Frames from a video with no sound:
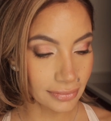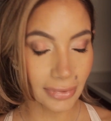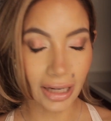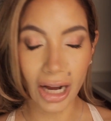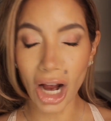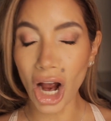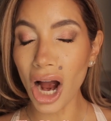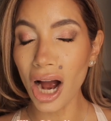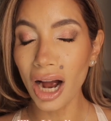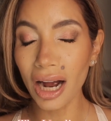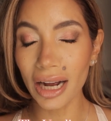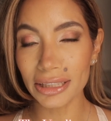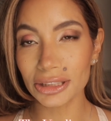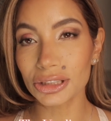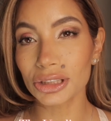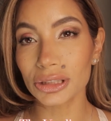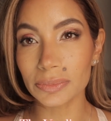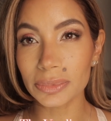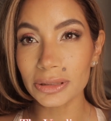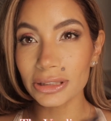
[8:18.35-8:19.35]

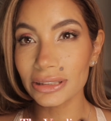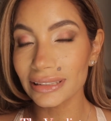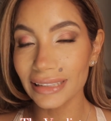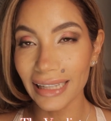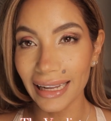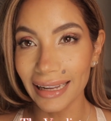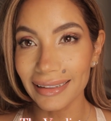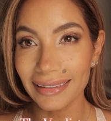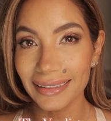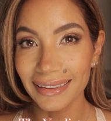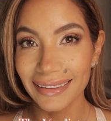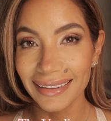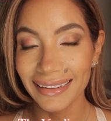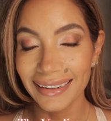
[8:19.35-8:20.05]
100%